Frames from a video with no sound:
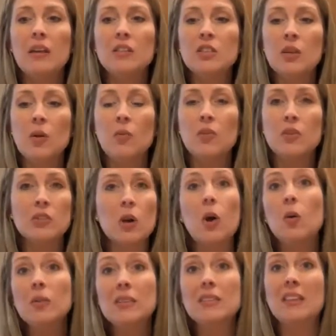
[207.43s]
So there's a
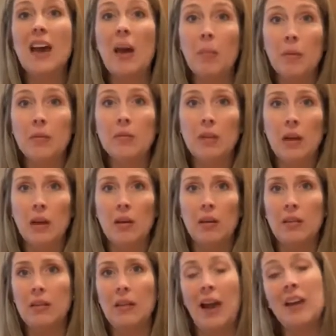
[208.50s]
whole step.
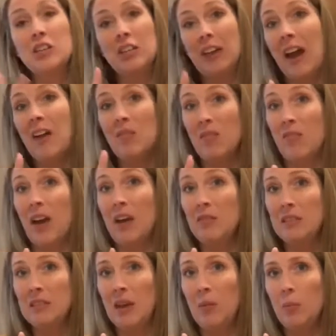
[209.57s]
Actually, I have a
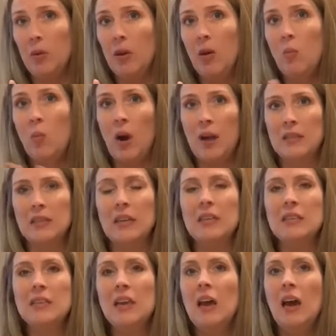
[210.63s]
5-step
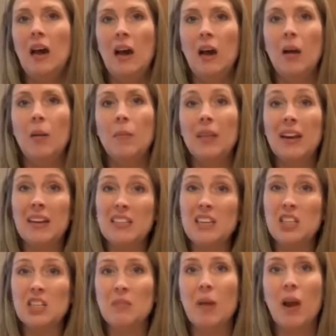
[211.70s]
process that I
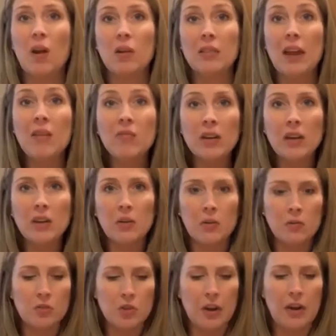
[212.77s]
teach in my online
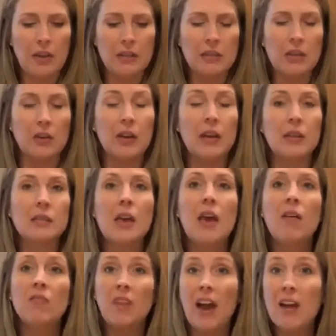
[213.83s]
video training series.
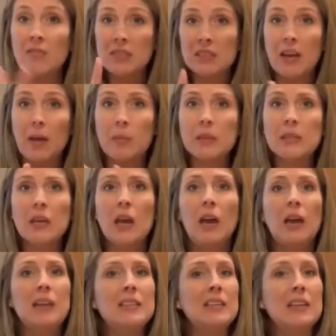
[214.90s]
5 steps
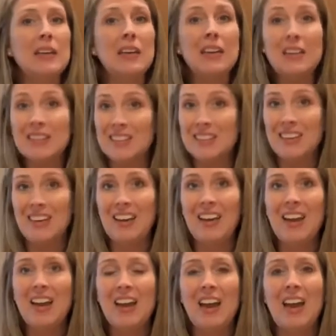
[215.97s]
to
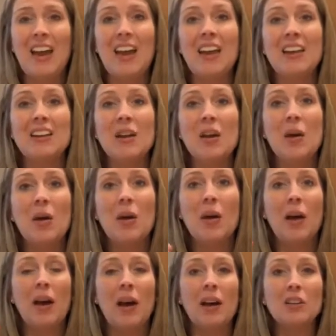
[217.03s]
easily and
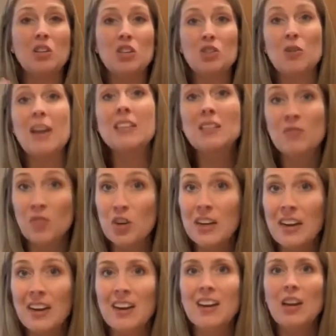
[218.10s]

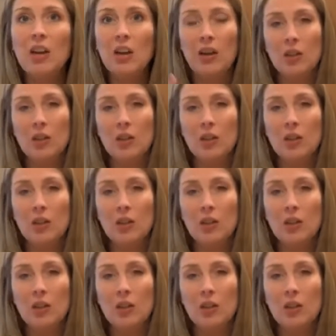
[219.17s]
stress-free